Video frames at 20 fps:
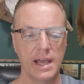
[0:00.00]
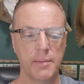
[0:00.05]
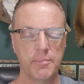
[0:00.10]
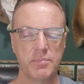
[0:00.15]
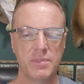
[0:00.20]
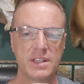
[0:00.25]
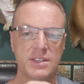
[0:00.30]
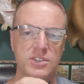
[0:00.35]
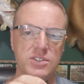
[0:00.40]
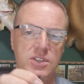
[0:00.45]

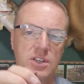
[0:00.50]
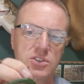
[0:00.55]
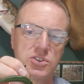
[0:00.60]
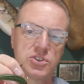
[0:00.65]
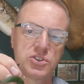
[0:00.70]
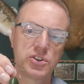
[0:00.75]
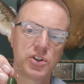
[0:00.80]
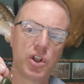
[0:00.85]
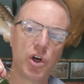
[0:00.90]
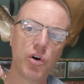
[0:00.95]
This is a
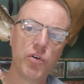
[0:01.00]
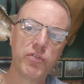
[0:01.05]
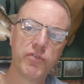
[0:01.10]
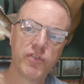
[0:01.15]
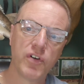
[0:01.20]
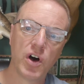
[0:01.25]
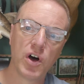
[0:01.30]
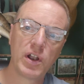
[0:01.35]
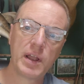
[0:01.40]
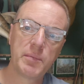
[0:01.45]
slow
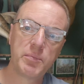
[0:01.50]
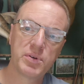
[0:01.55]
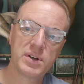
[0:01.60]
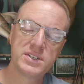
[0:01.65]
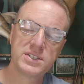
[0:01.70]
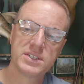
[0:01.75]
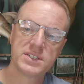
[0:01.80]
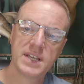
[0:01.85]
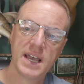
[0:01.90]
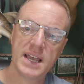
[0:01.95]
falling
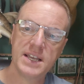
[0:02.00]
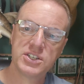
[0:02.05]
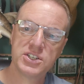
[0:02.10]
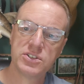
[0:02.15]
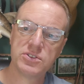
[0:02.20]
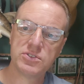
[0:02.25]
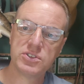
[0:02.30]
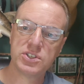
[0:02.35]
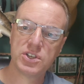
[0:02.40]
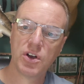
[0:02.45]

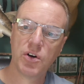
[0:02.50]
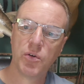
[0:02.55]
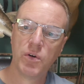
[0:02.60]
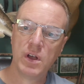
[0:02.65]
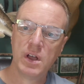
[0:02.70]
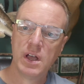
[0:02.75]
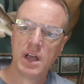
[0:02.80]
presentation, so